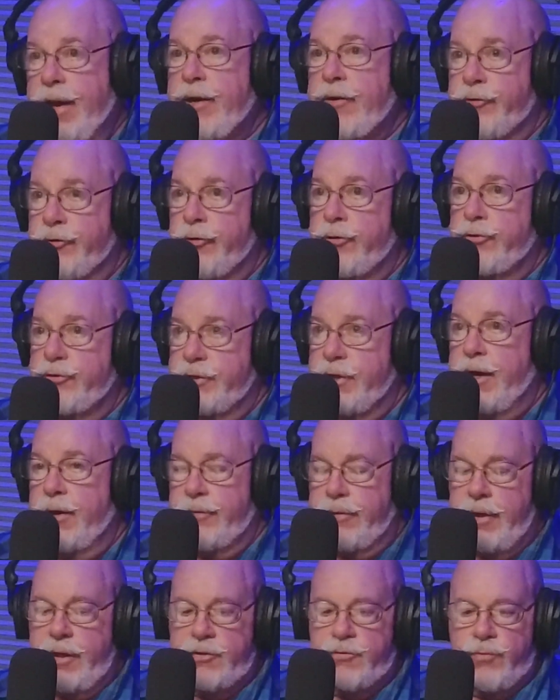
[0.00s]
And it turns
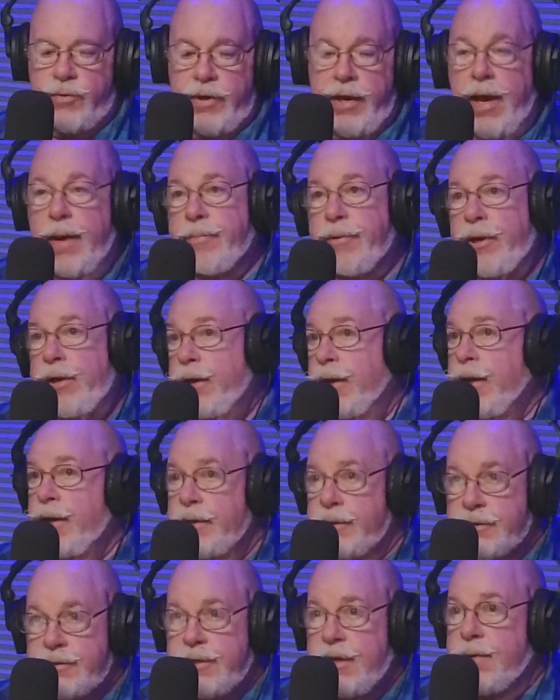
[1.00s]
out that's what happened.
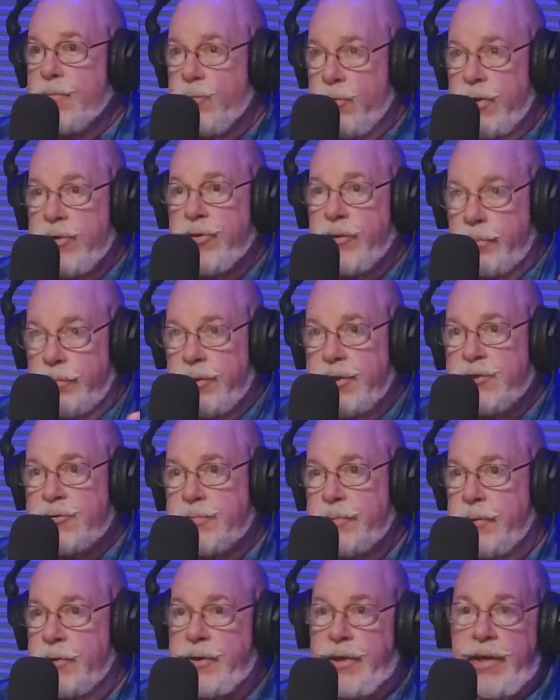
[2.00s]
Same with the police
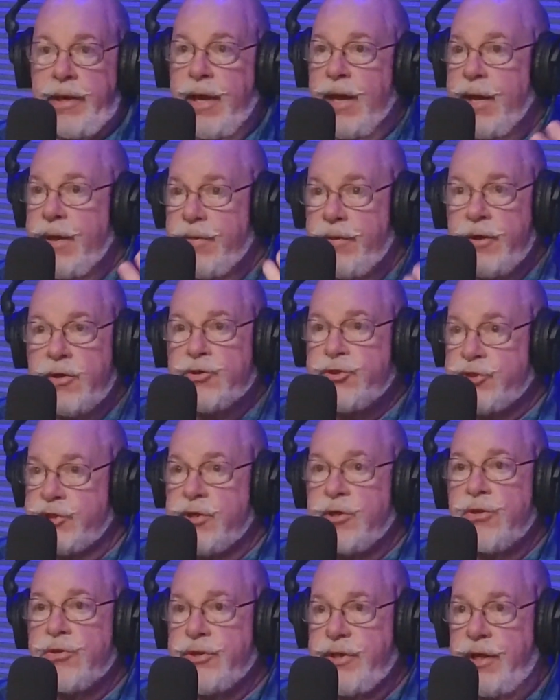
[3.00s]
building. They're
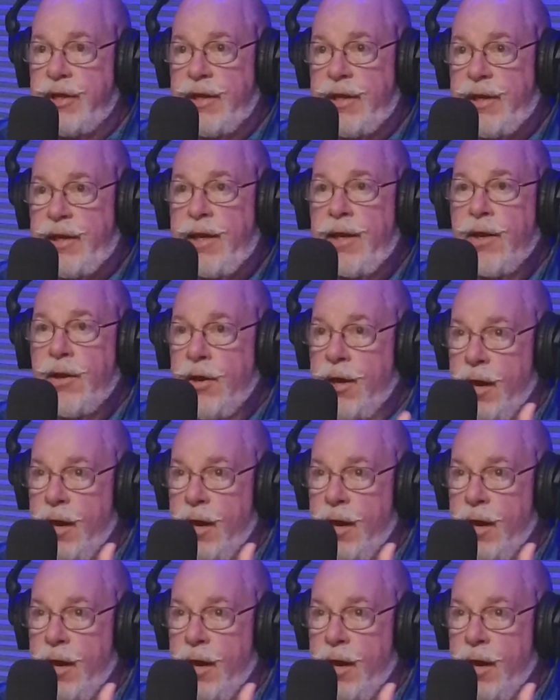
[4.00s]
still dealing.